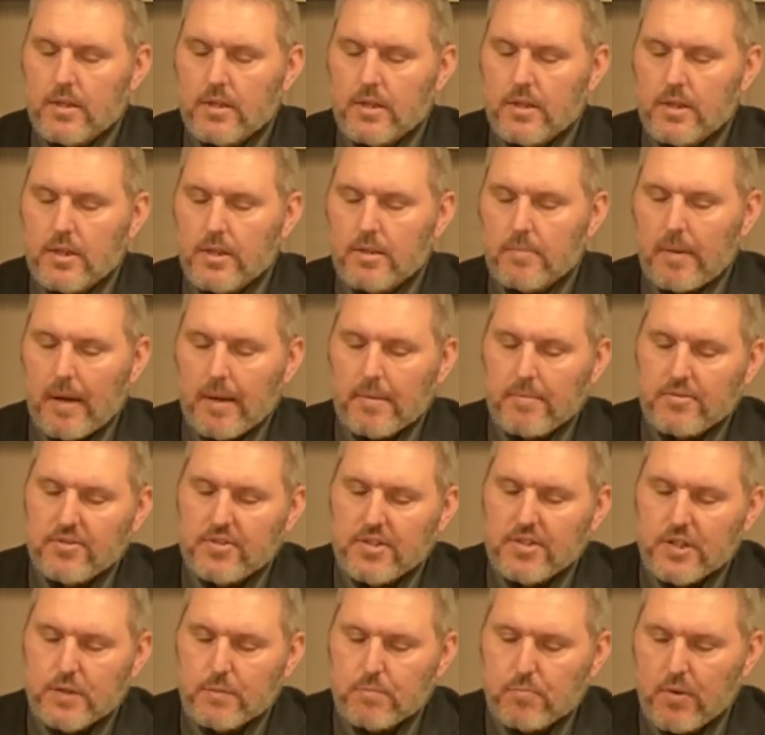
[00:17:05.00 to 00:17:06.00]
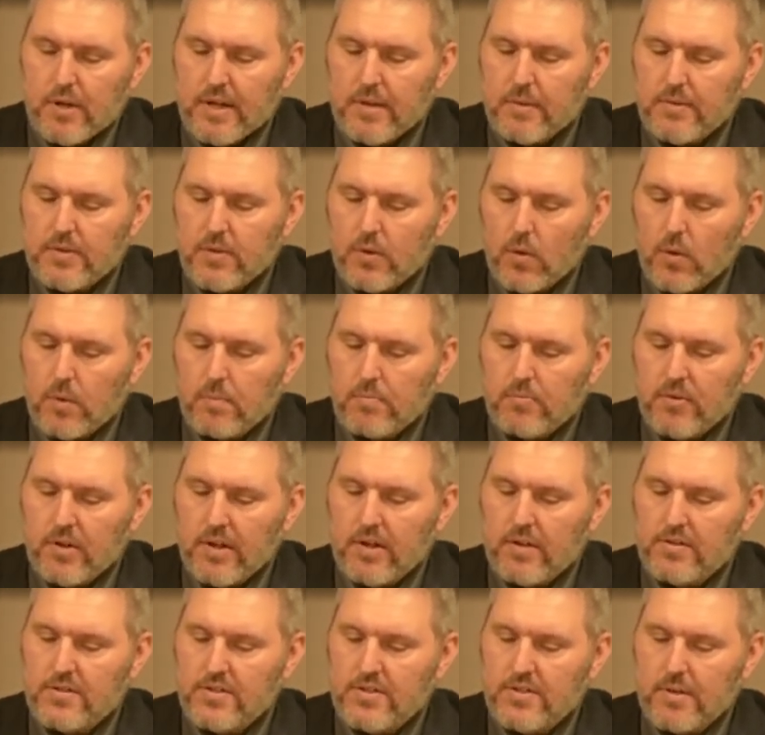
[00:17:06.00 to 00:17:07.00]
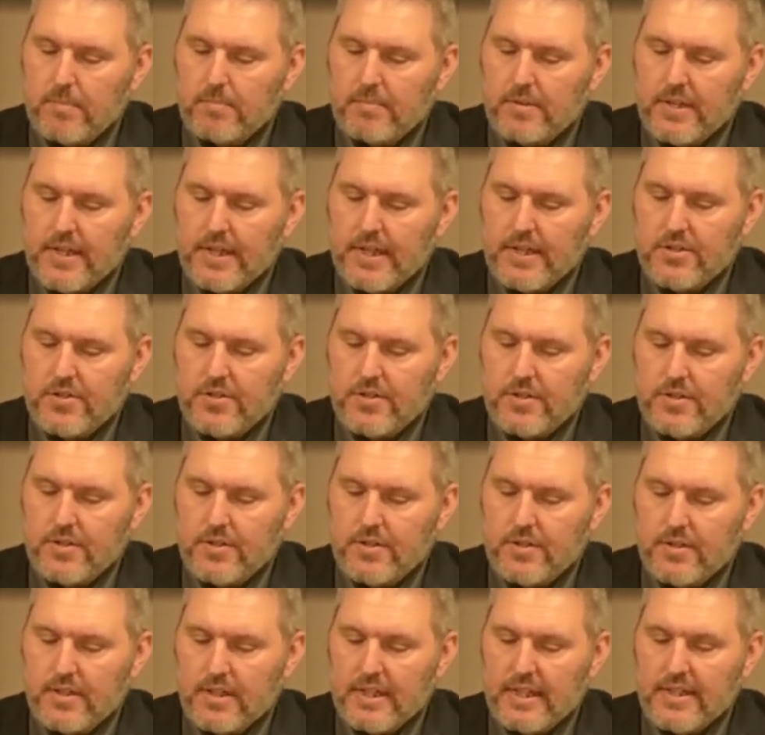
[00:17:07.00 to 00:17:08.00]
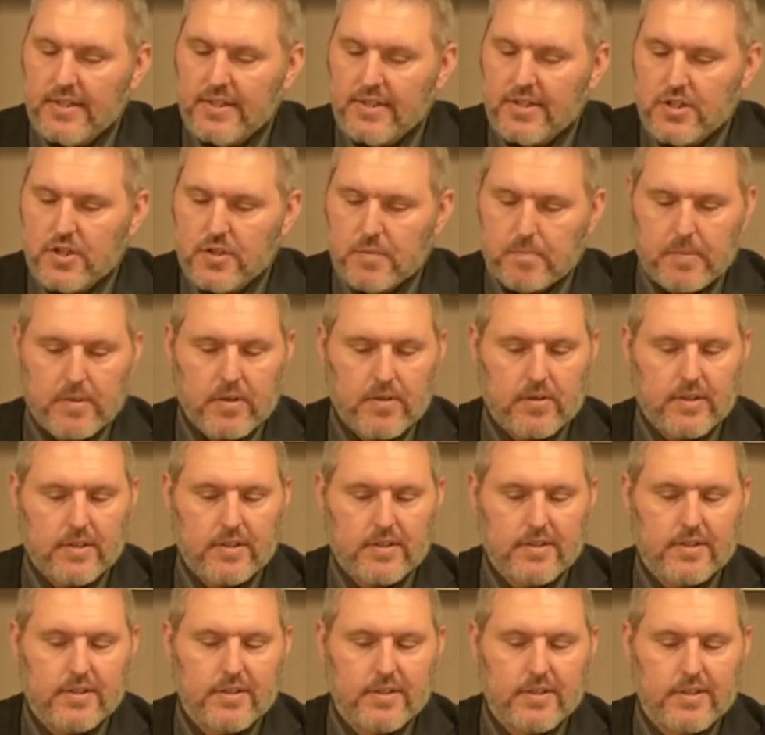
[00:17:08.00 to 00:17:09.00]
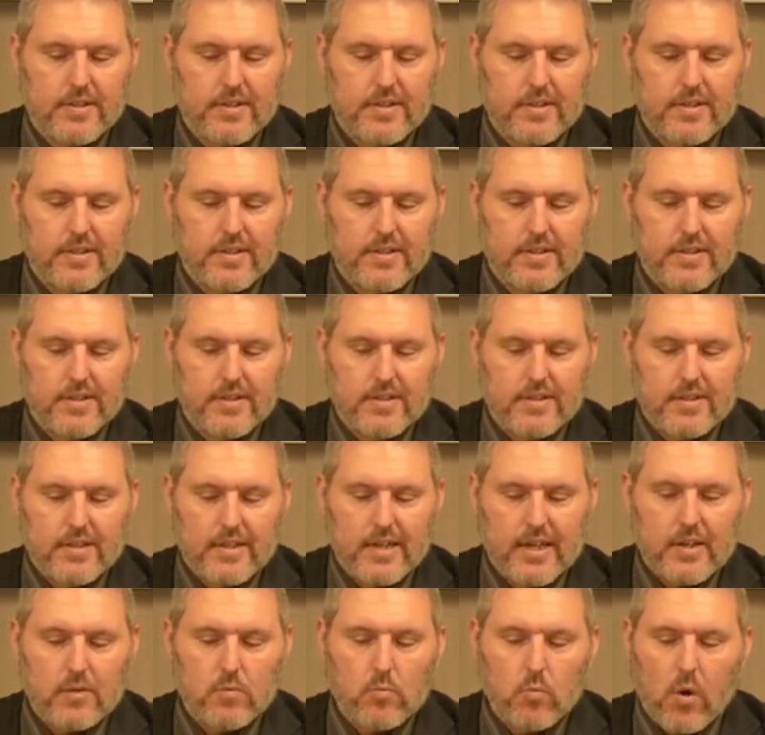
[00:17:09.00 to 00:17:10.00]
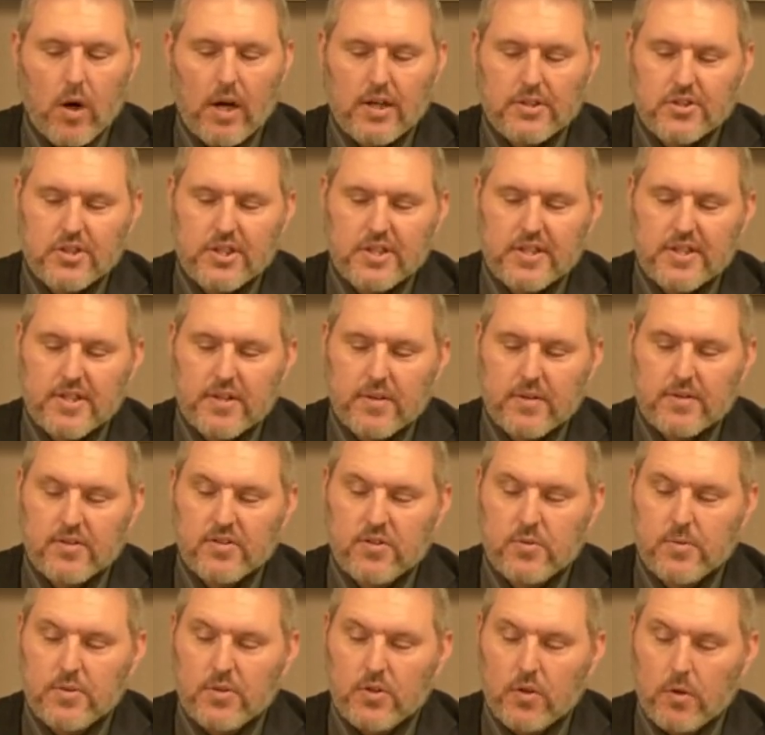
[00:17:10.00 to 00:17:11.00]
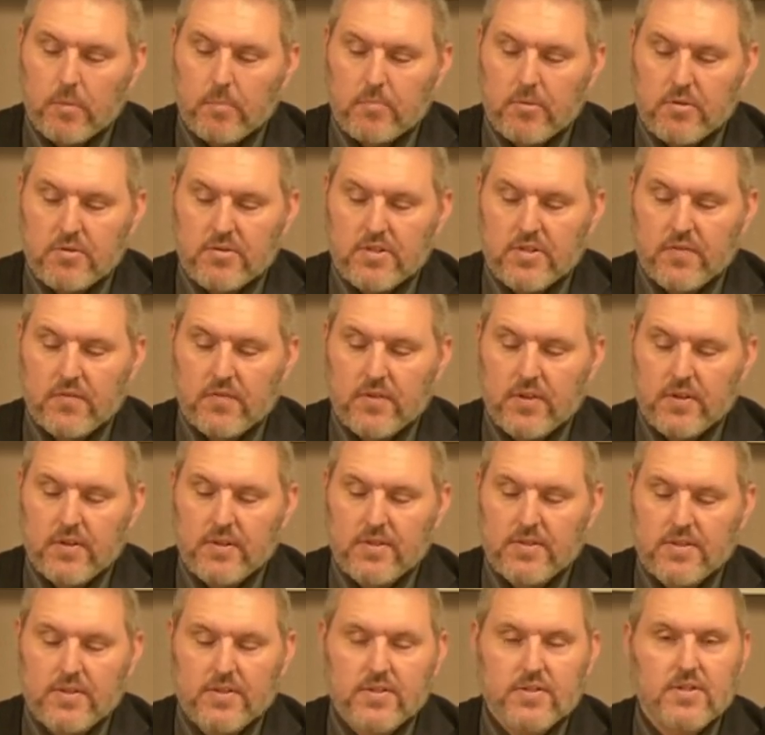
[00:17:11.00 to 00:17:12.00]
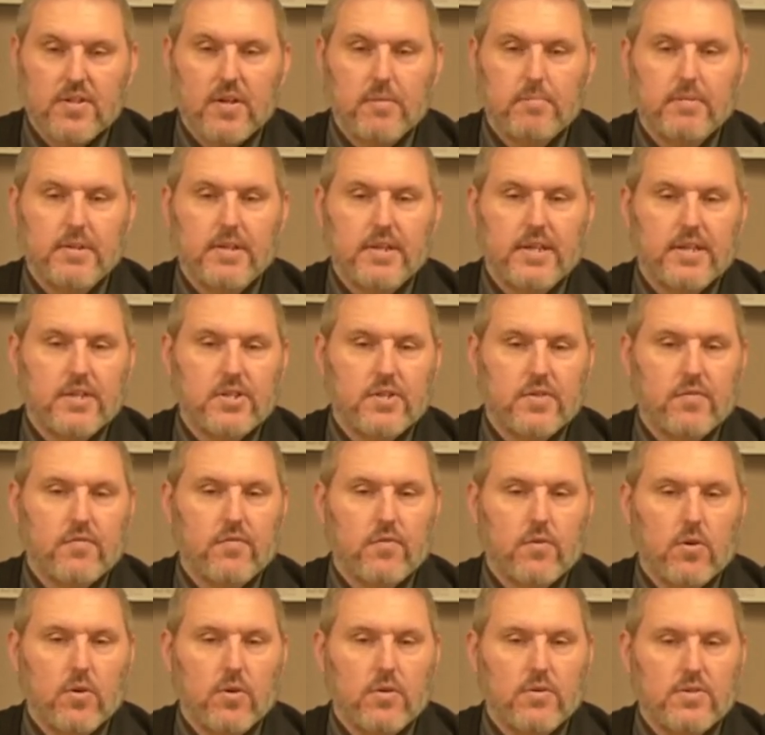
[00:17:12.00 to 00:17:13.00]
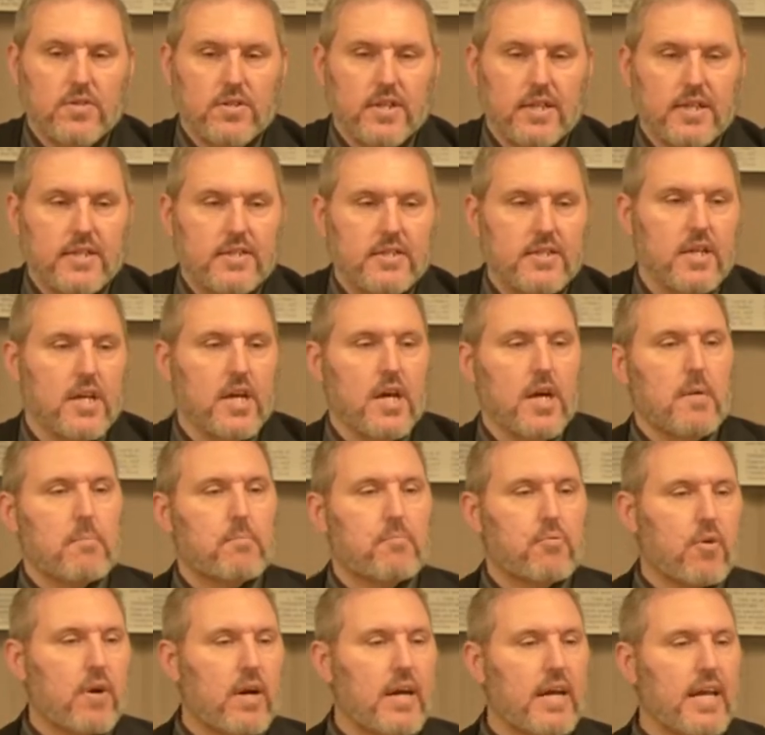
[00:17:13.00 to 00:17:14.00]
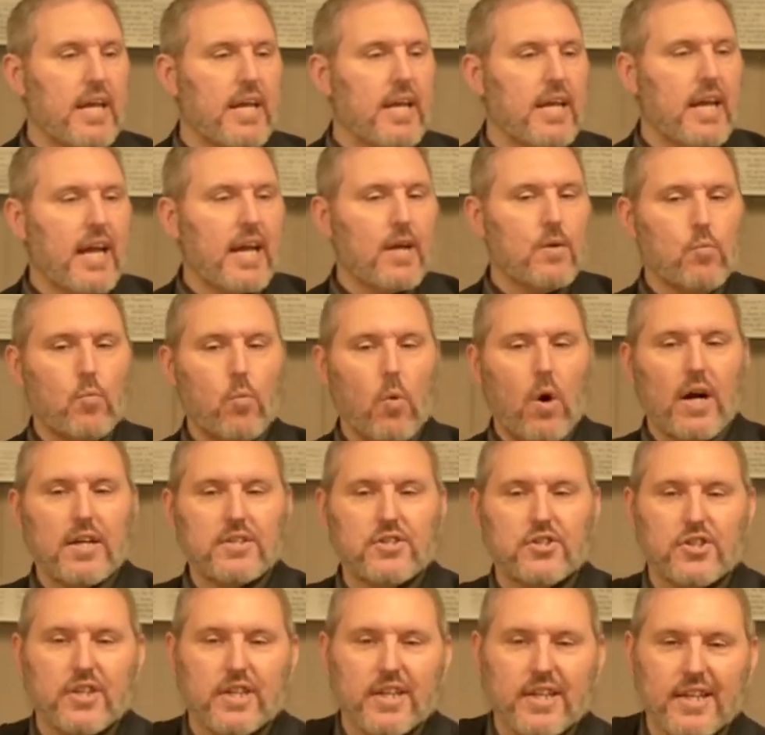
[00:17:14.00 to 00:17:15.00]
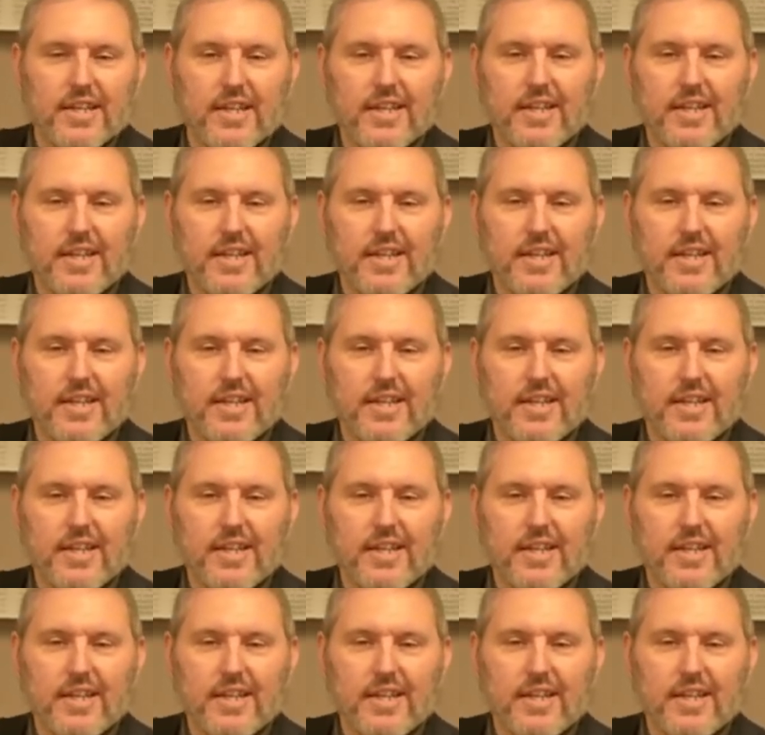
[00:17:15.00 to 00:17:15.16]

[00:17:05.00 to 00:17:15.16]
The Bible says, praying with all prayer and supplication in the Spirit and watching thereunto with all perseverance and supplication for all saints. Praying and watching.